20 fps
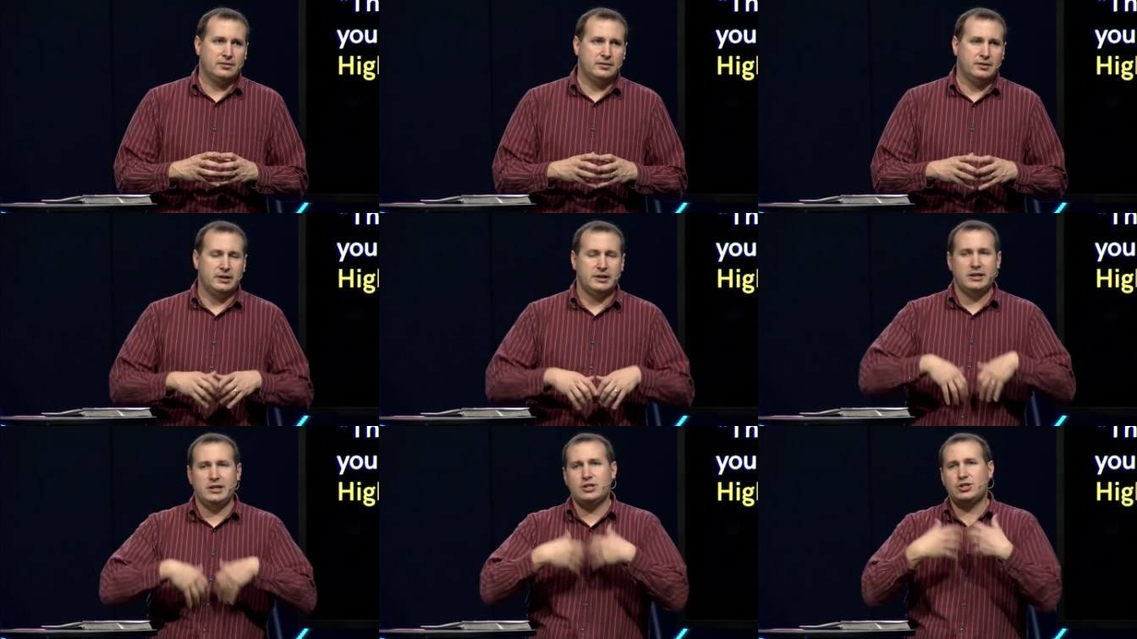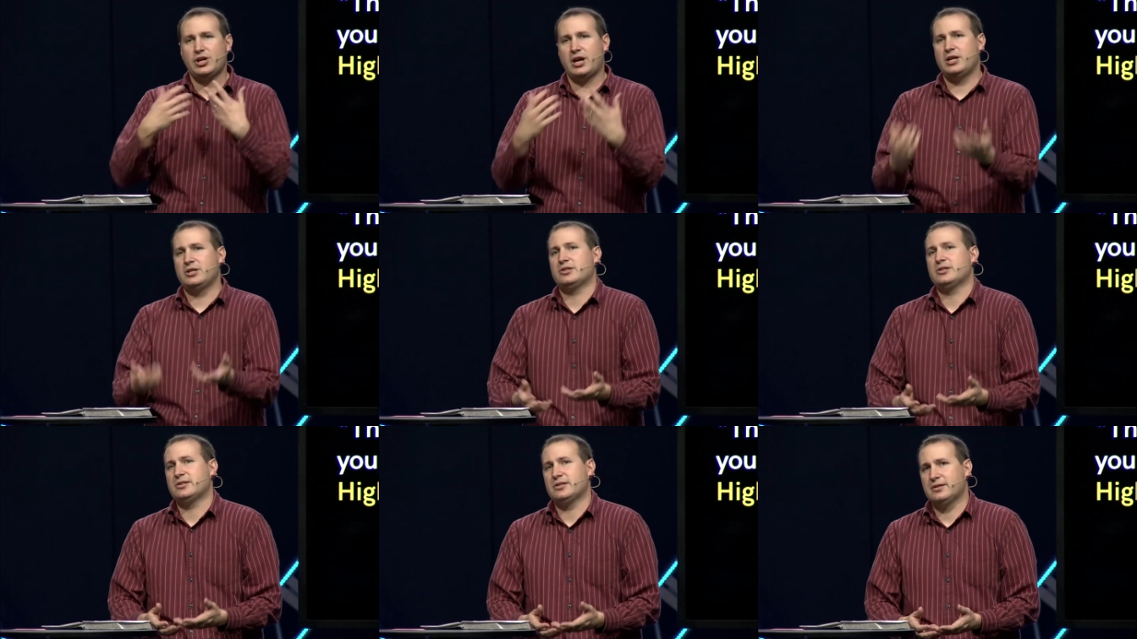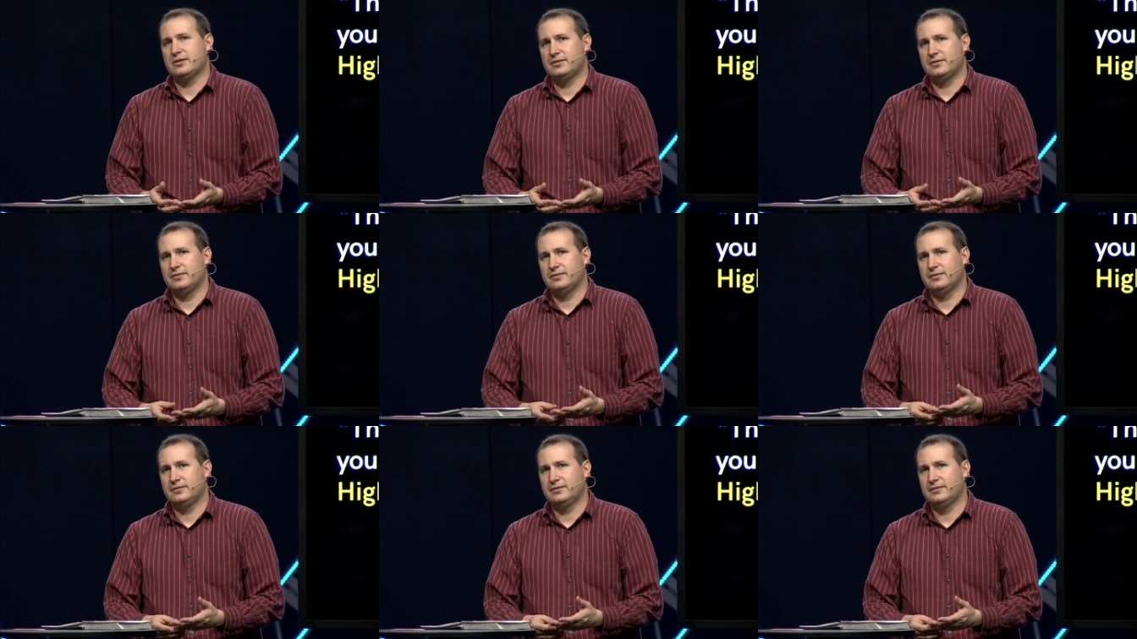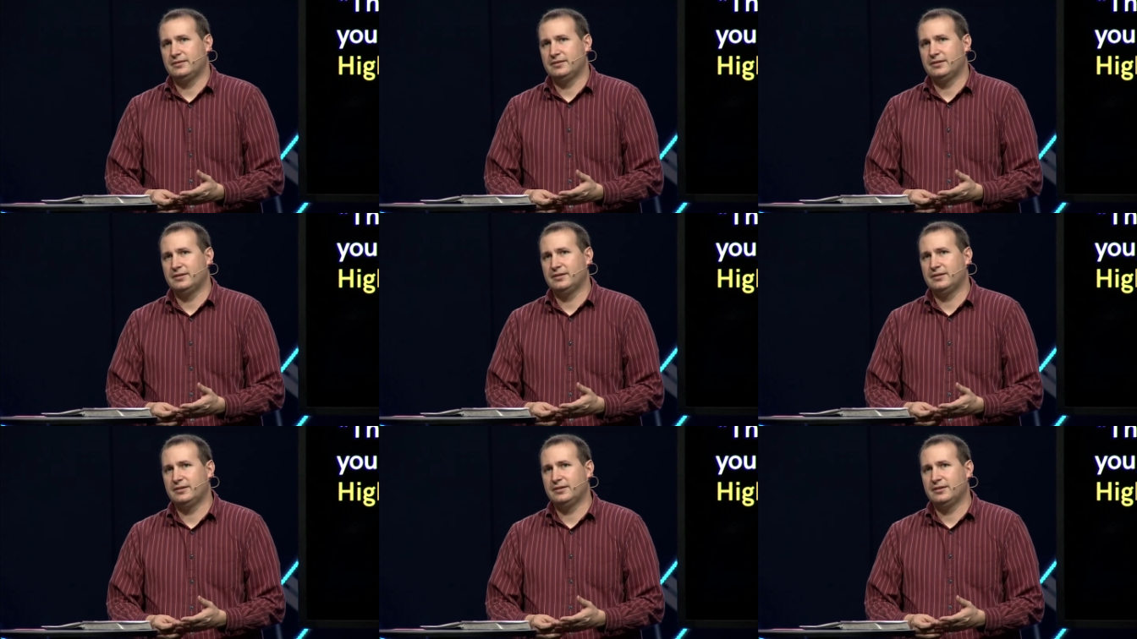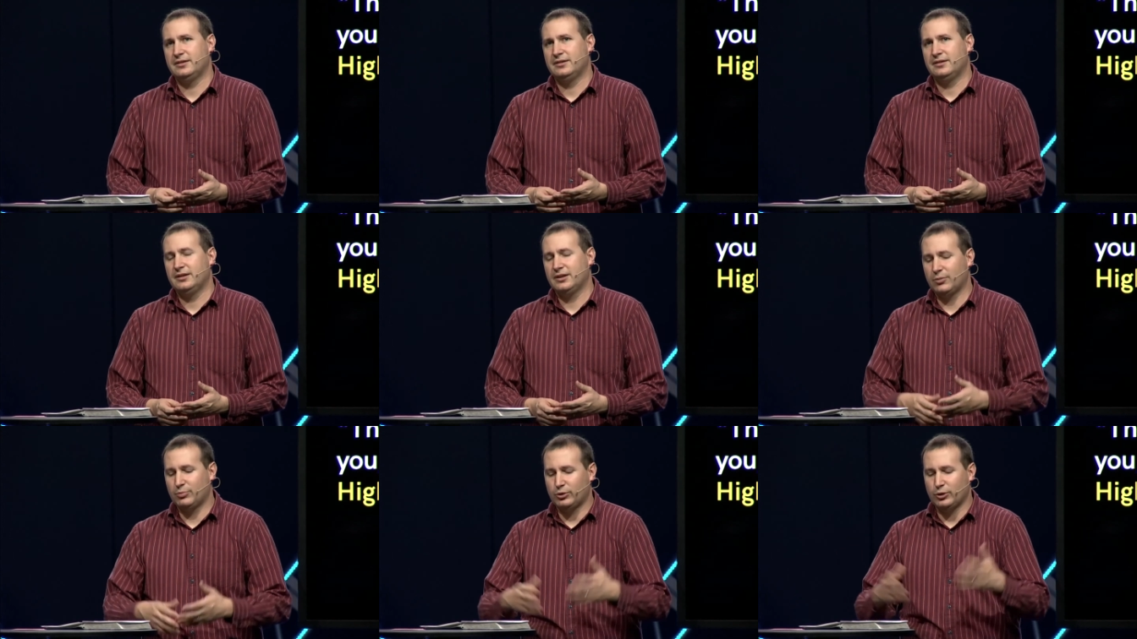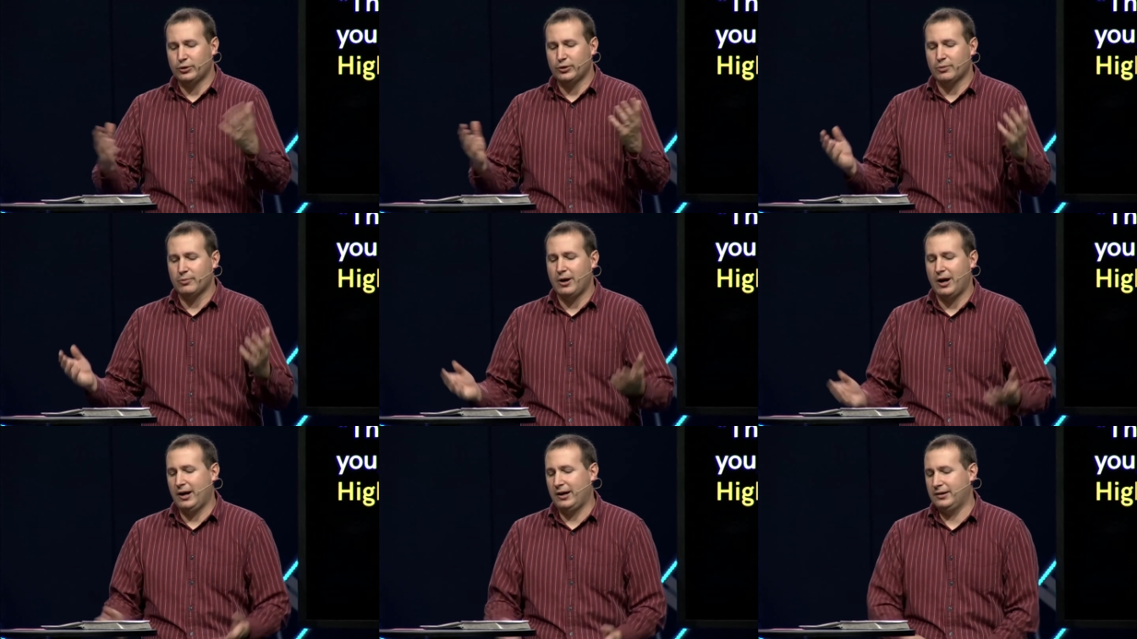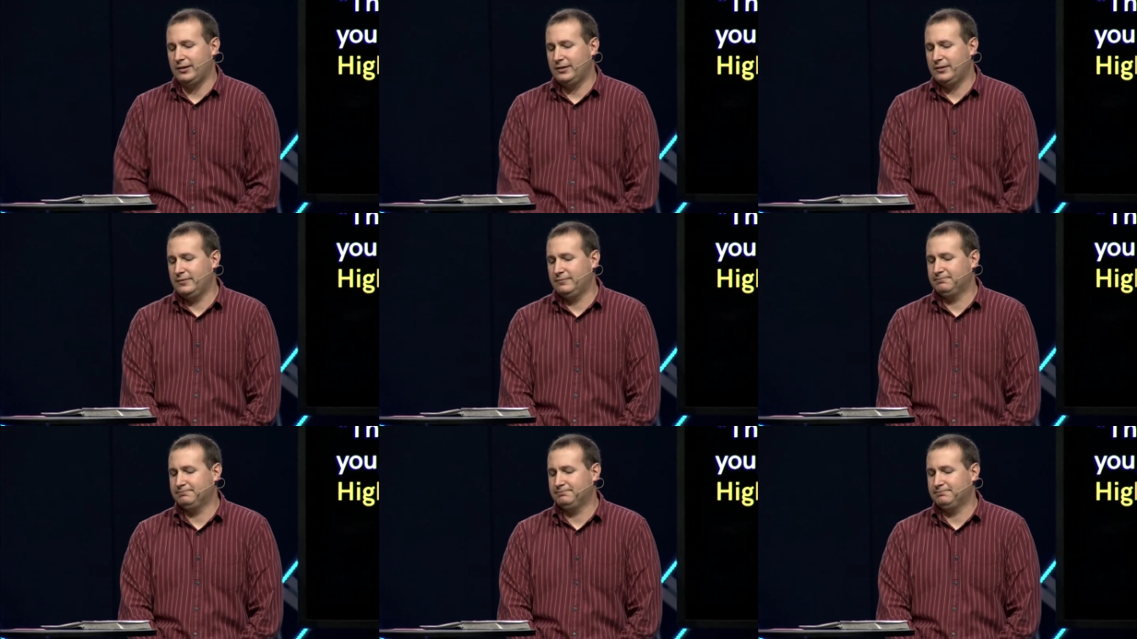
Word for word: and He changes it, it can blow your mind.